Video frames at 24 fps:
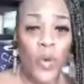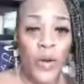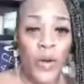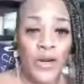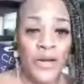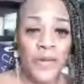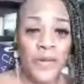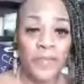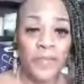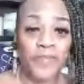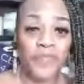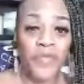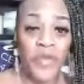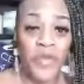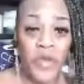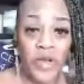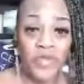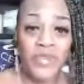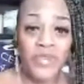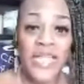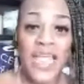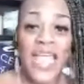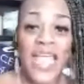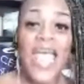You know what I'm saying?
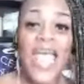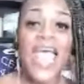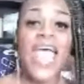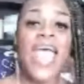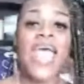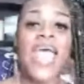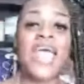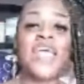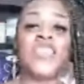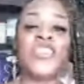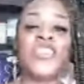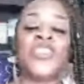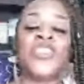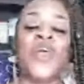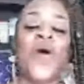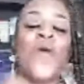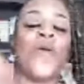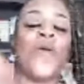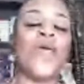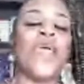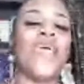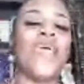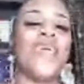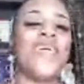It's so
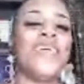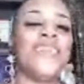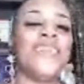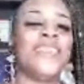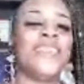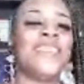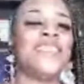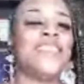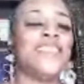easy to sit